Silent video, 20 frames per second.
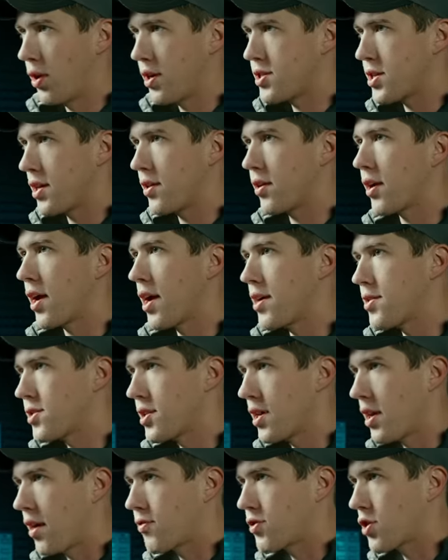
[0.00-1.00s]
these other guns
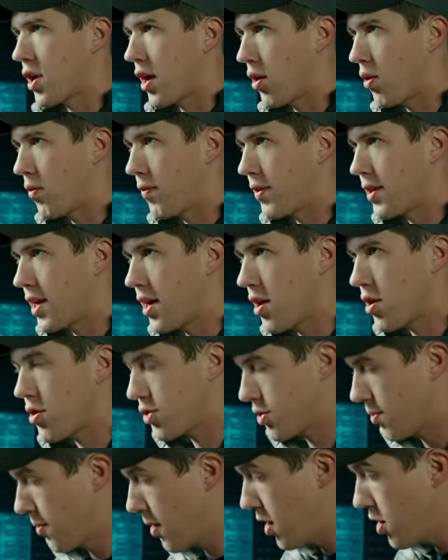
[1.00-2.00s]
that I've shot over the
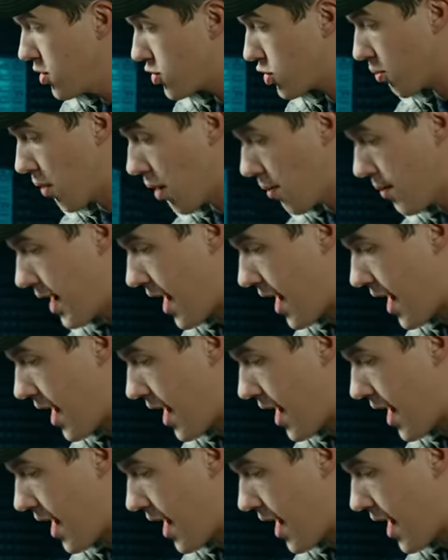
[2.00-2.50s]
years. So what we